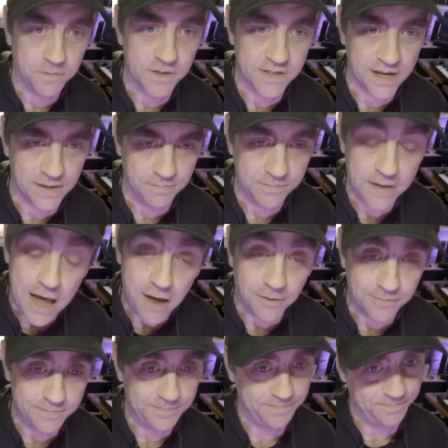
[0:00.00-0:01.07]
because
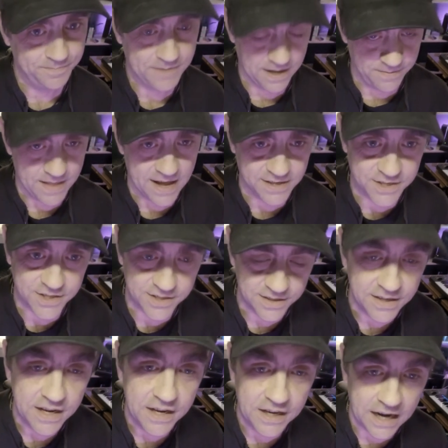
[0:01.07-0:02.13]
and that's
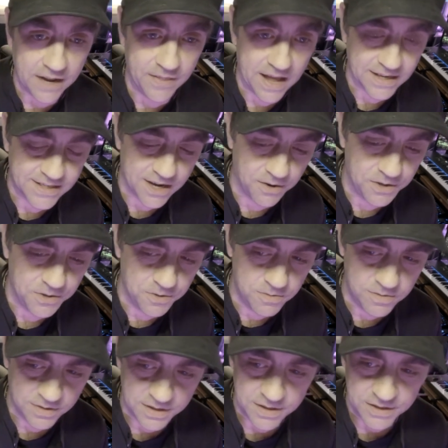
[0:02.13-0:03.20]
how
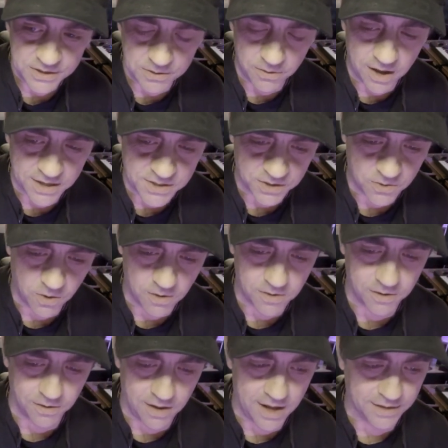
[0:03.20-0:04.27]
you lost a quarter
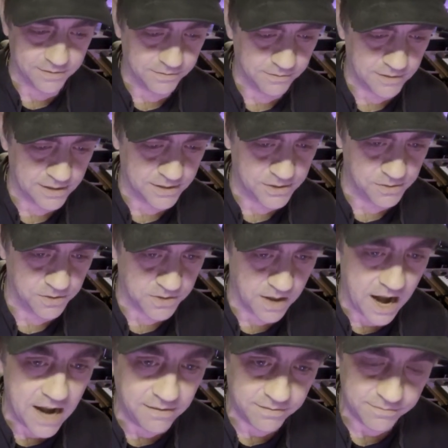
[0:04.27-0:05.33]
a lot sooner. So
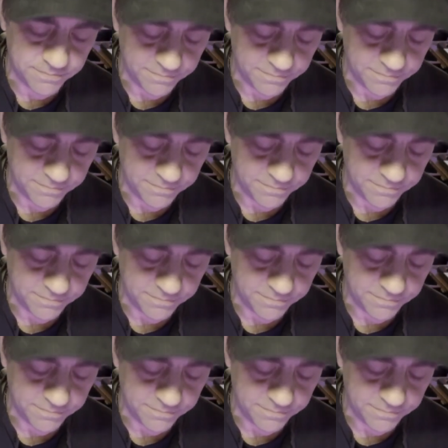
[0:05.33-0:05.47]
that